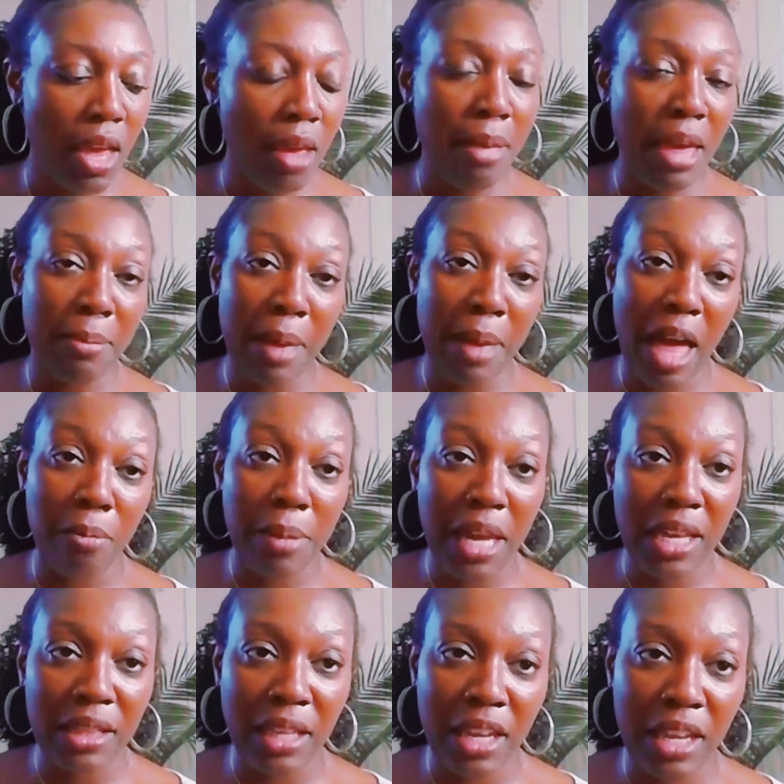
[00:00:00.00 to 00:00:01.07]
PayPal
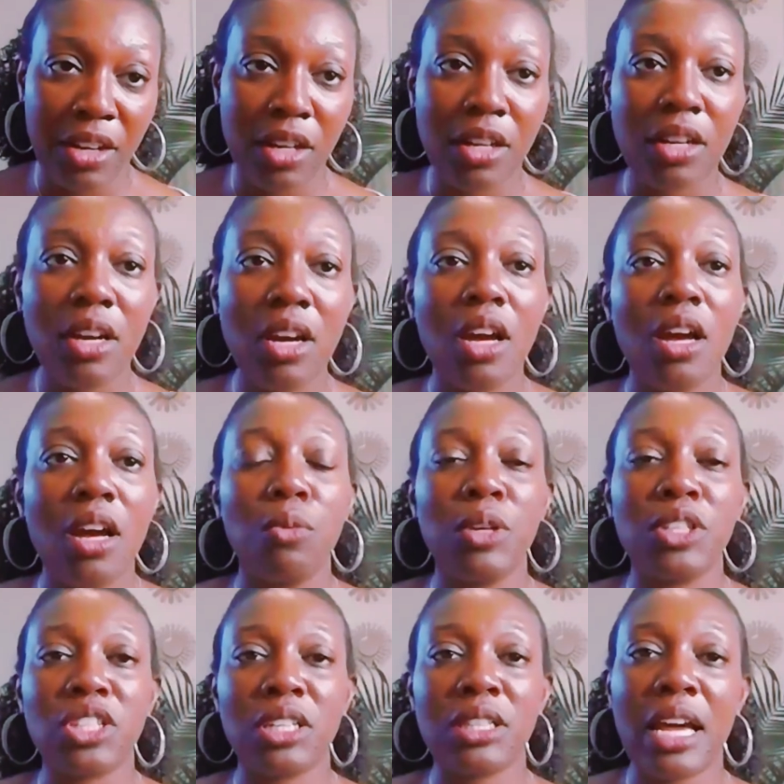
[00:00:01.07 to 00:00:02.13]
Pay Later,
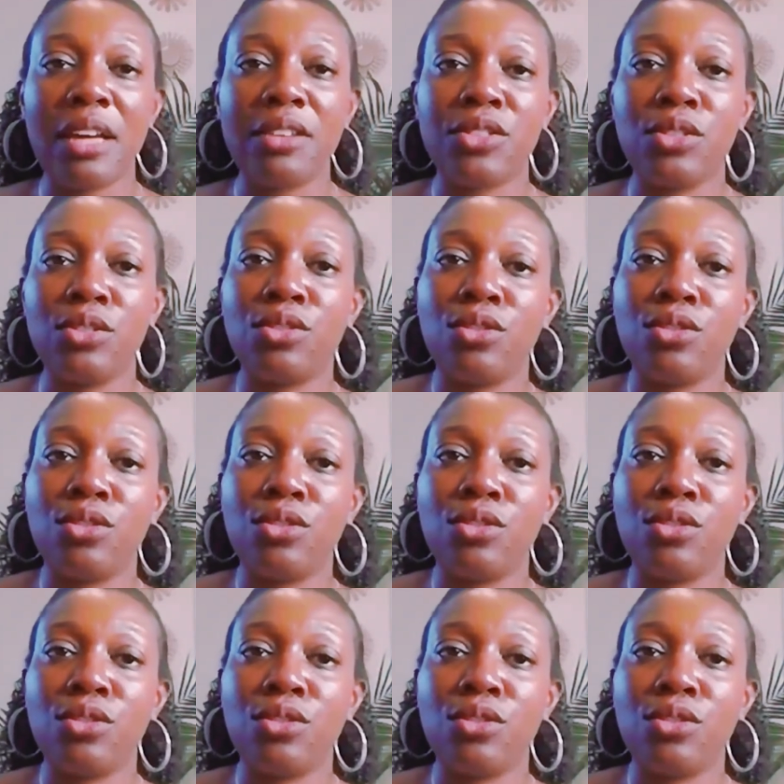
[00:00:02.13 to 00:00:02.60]
which allows you